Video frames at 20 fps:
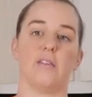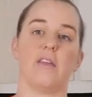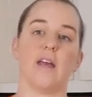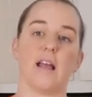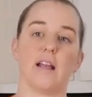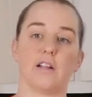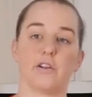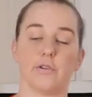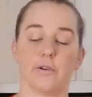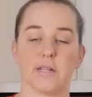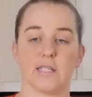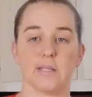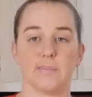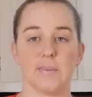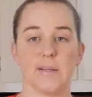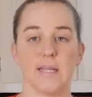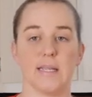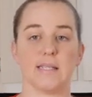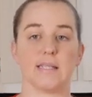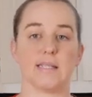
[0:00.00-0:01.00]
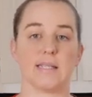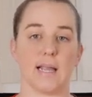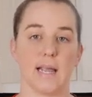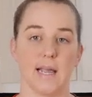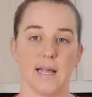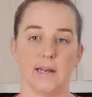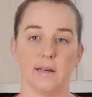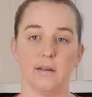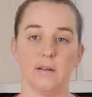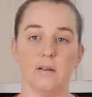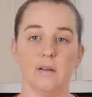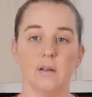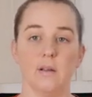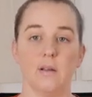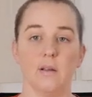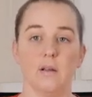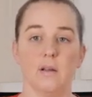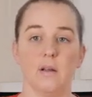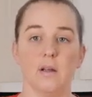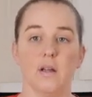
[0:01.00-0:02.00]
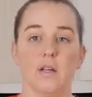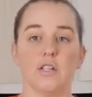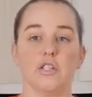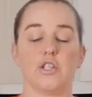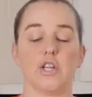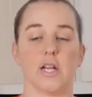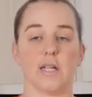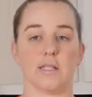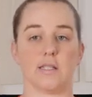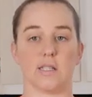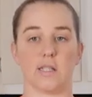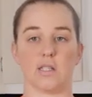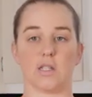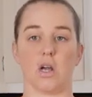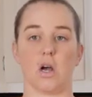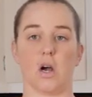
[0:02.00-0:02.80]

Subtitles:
that crispy skin, chances